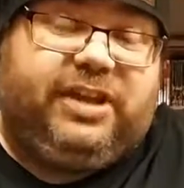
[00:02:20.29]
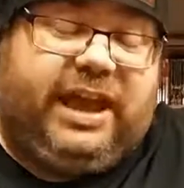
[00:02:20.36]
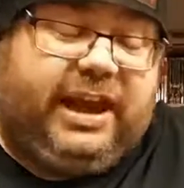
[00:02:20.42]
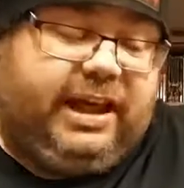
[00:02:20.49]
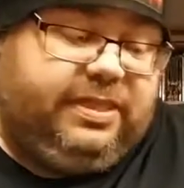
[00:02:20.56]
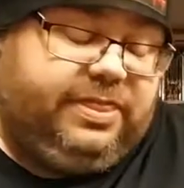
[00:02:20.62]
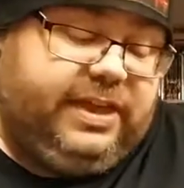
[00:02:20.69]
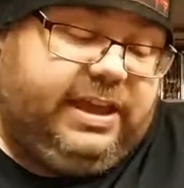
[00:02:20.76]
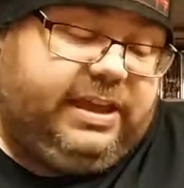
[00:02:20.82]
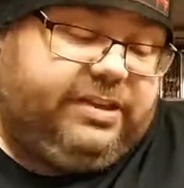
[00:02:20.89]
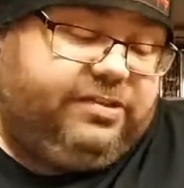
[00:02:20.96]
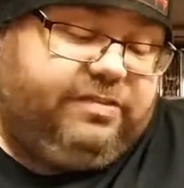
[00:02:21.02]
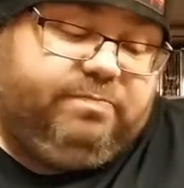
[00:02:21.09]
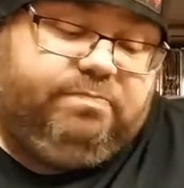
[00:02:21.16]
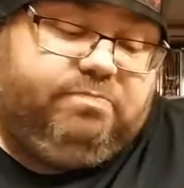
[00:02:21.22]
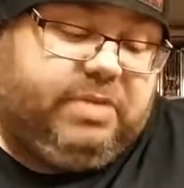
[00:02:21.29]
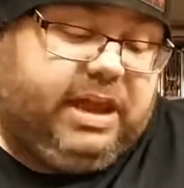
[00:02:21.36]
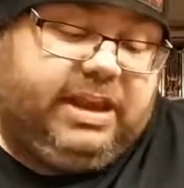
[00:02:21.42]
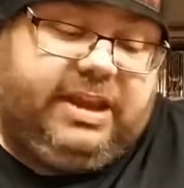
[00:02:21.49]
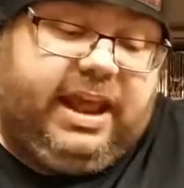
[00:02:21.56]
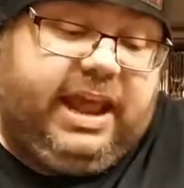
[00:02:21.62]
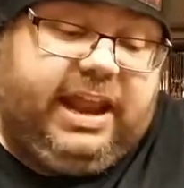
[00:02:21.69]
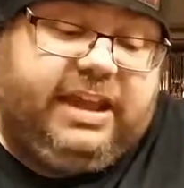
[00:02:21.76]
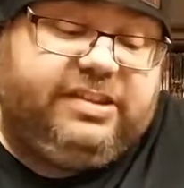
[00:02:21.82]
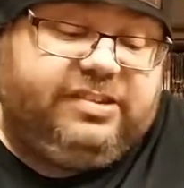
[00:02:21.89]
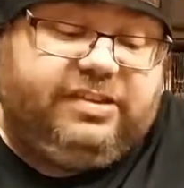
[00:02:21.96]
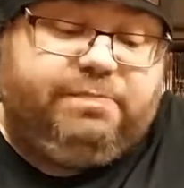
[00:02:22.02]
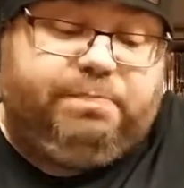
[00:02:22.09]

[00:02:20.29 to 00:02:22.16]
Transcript: And I think it is. It's